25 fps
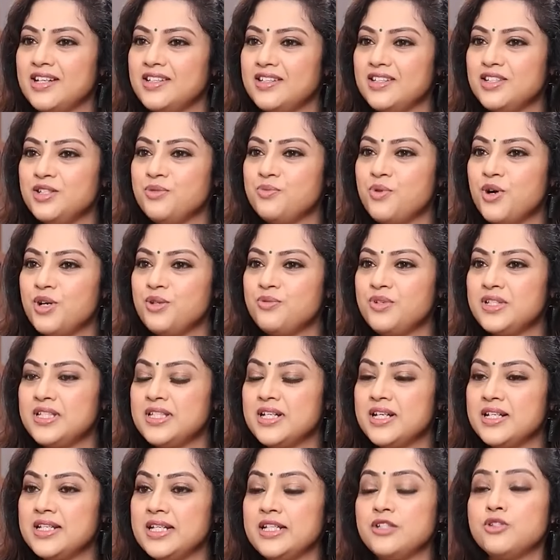That is what, yes,
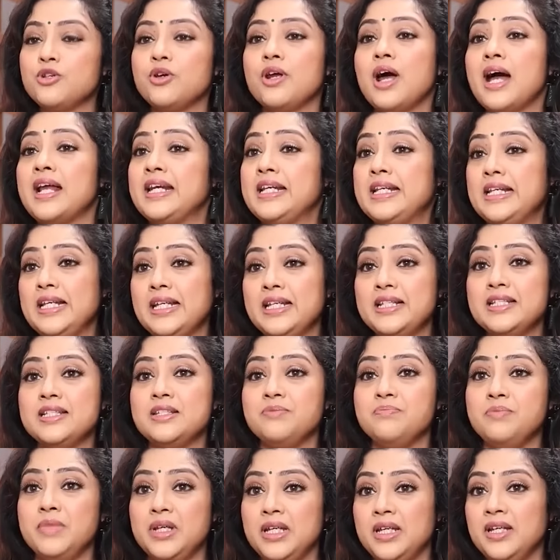was hurting. So at
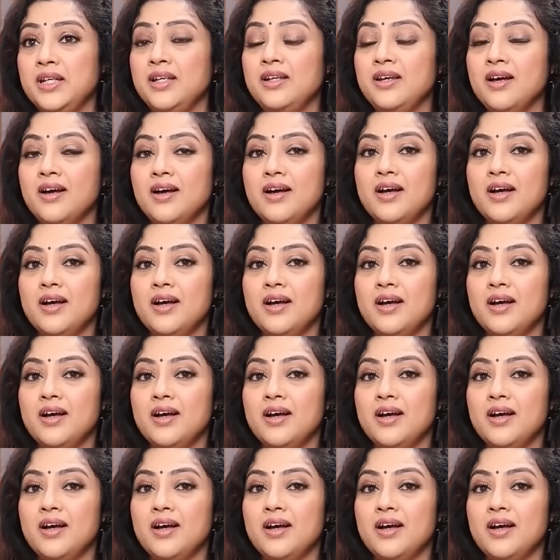least me,